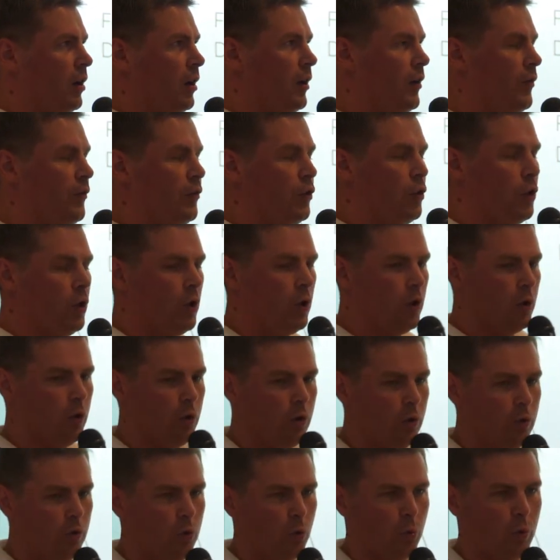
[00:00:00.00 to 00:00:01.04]
if
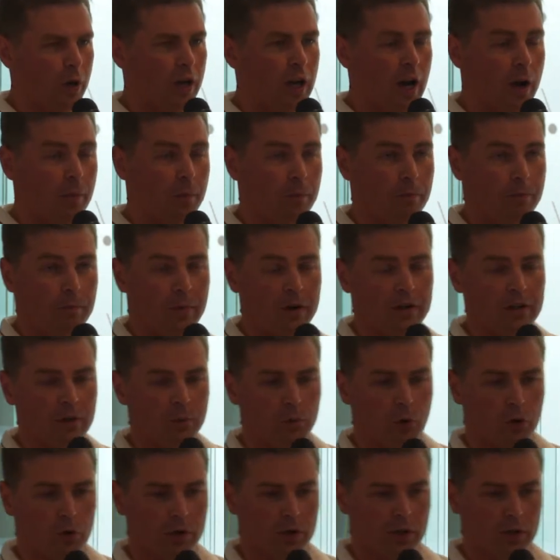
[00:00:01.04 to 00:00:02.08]
you wake up Monday
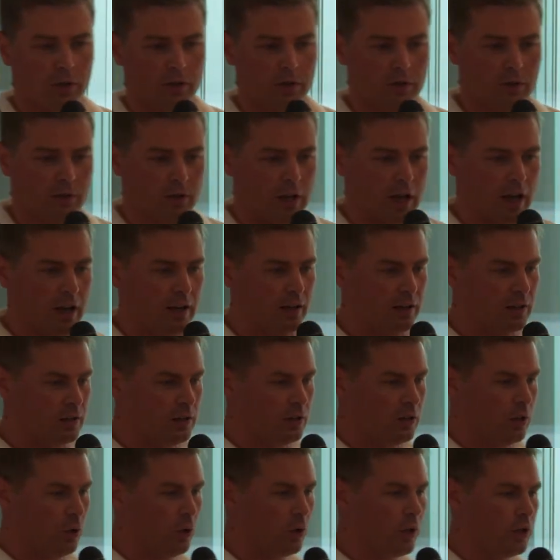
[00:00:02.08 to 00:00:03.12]
morning and
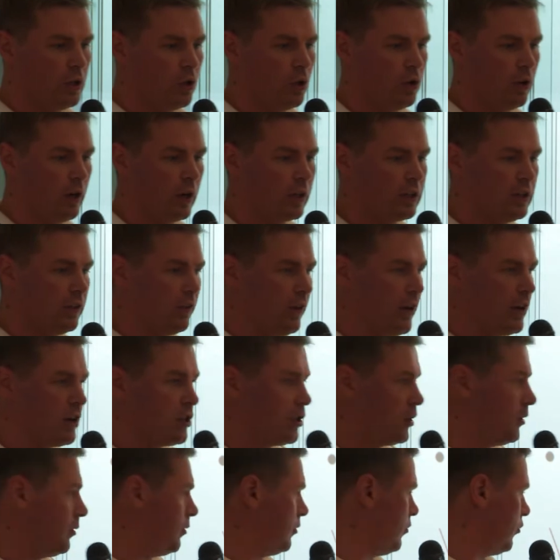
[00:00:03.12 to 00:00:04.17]
look at your
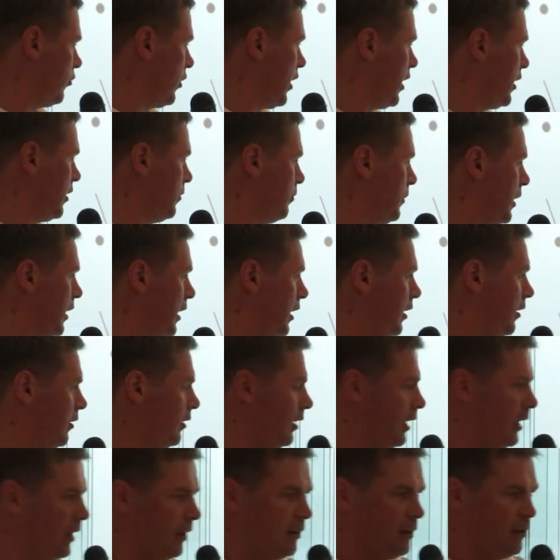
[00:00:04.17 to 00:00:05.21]
activation rate, meaning
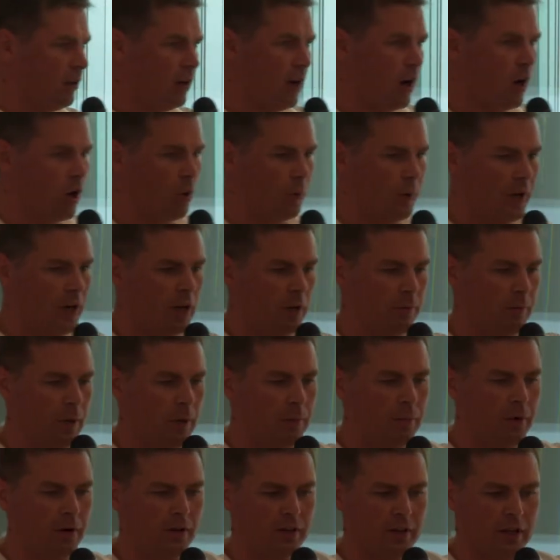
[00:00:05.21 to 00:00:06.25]
like how many
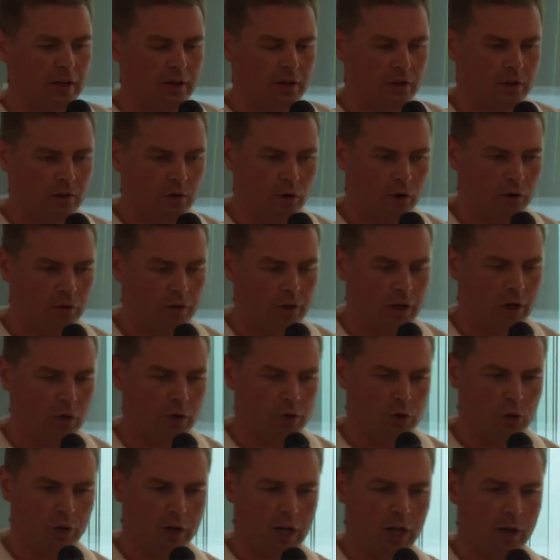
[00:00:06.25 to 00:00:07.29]
people that of
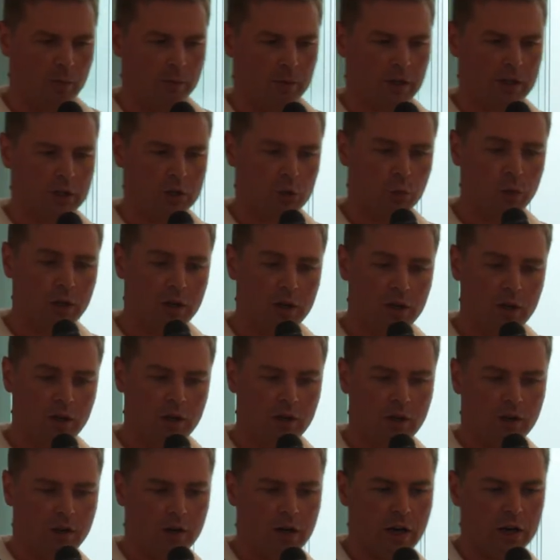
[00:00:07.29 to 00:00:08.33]
those who came last week
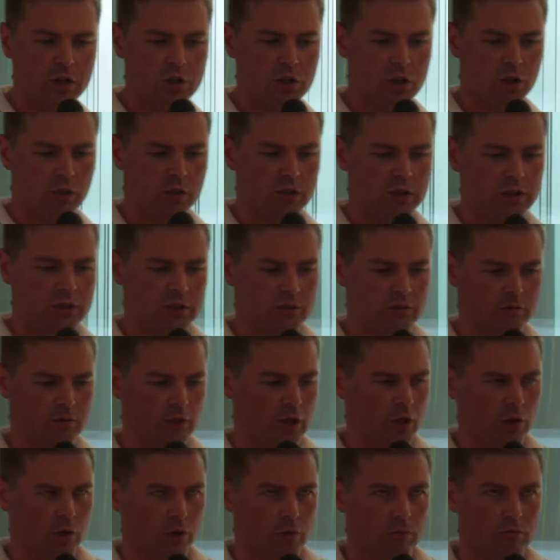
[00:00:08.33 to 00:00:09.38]
actually,
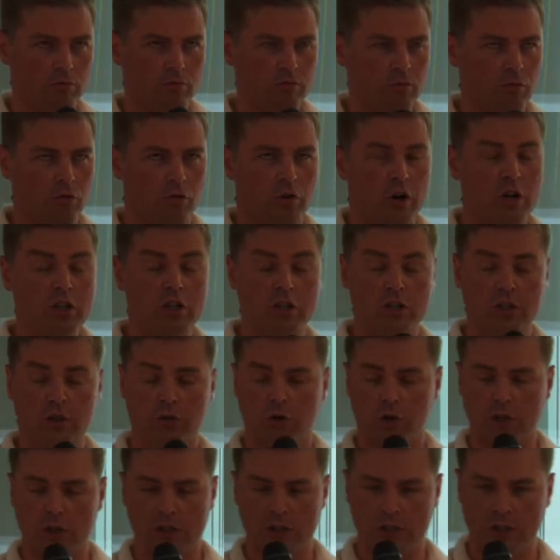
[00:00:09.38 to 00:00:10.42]
registered,
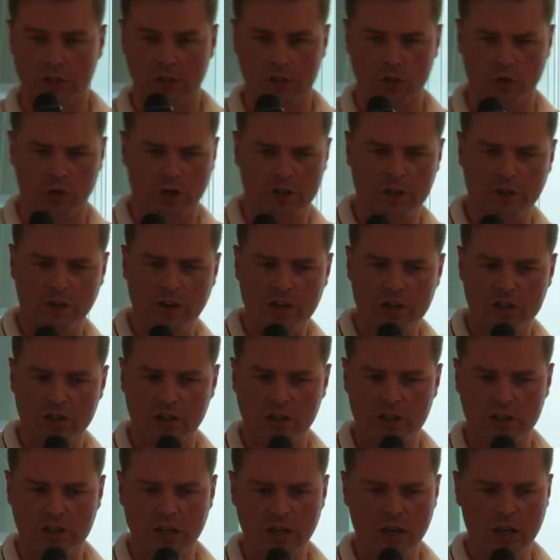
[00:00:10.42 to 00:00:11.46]
for instance. So activation
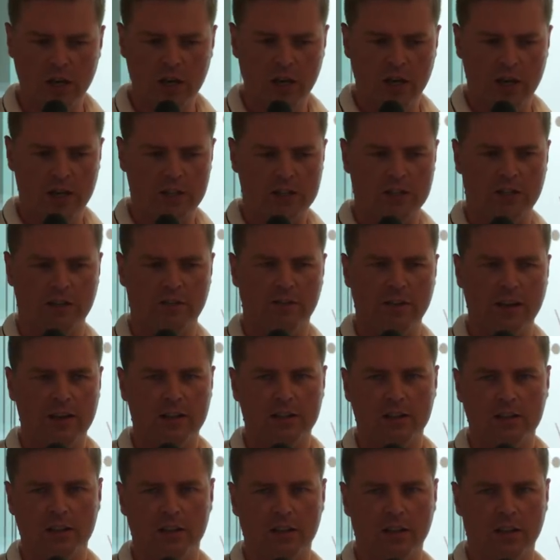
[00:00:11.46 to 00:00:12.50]
is an
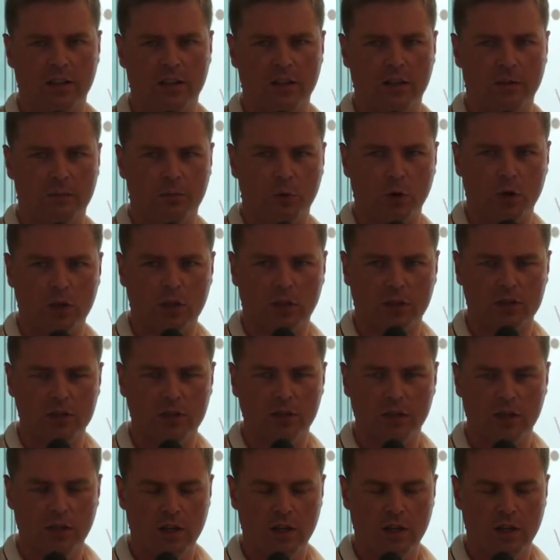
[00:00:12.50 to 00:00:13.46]
event in the product.